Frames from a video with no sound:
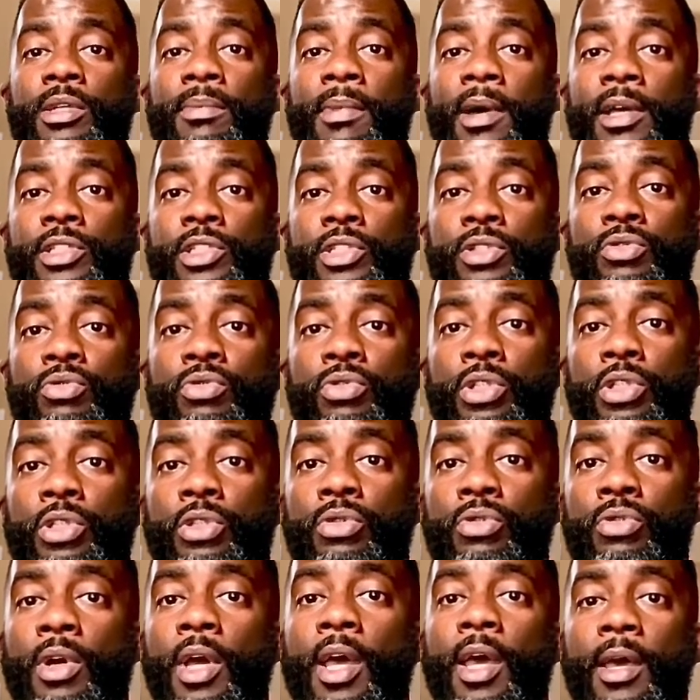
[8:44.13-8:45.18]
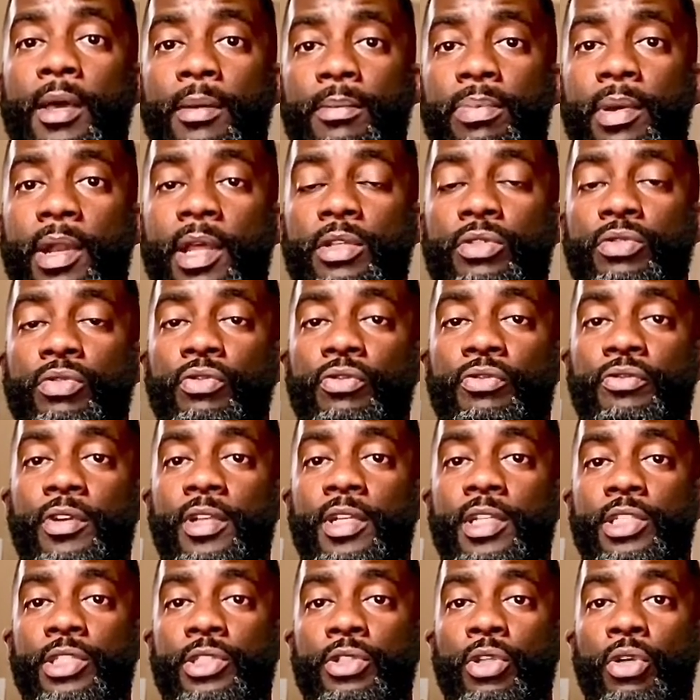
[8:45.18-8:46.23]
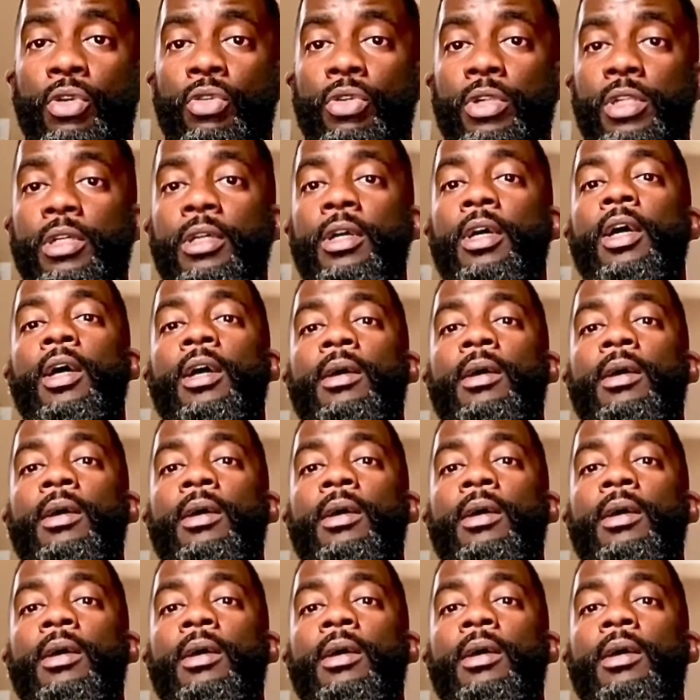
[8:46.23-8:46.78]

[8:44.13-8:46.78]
my studio, Breakthrough Fitness NOLA,